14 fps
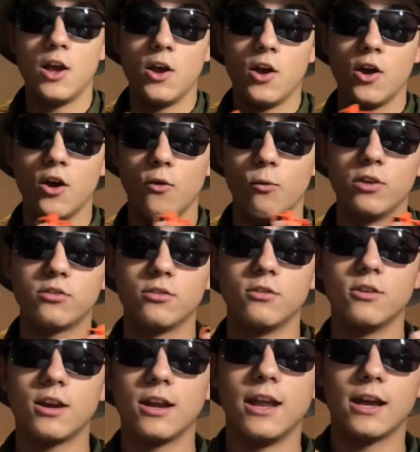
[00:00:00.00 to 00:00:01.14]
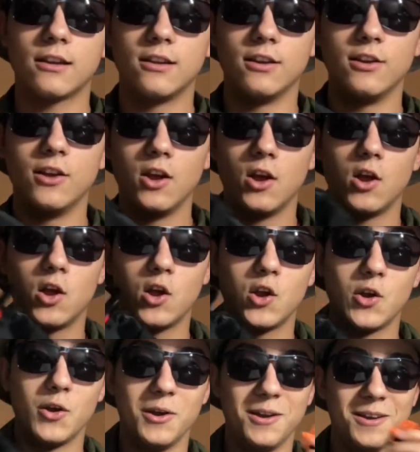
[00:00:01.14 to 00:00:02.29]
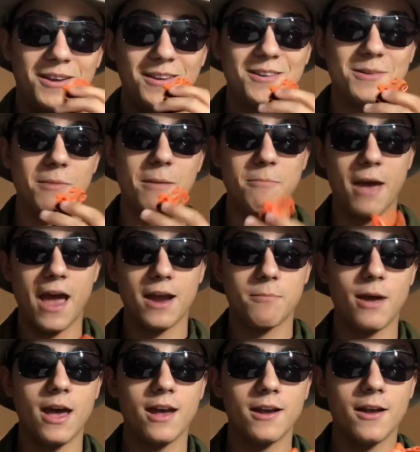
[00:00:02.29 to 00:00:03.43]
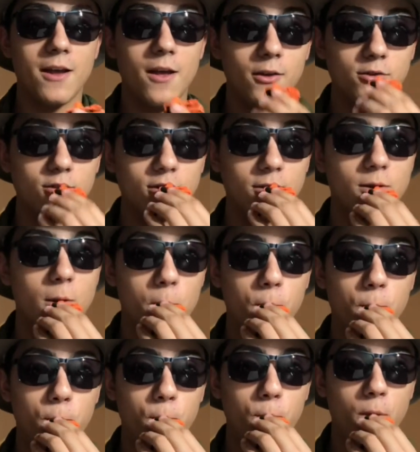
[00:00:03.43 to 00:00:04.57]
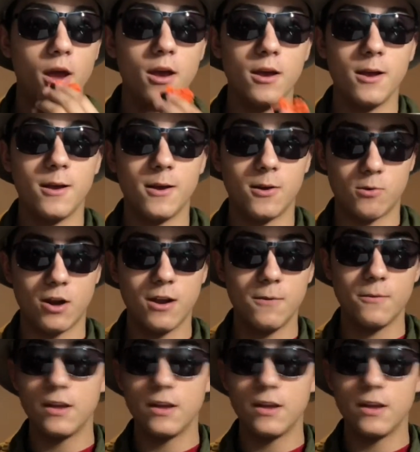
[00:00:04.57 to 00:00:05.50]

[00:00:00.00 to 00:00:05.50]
a whistle connected to my backpack, so you can right?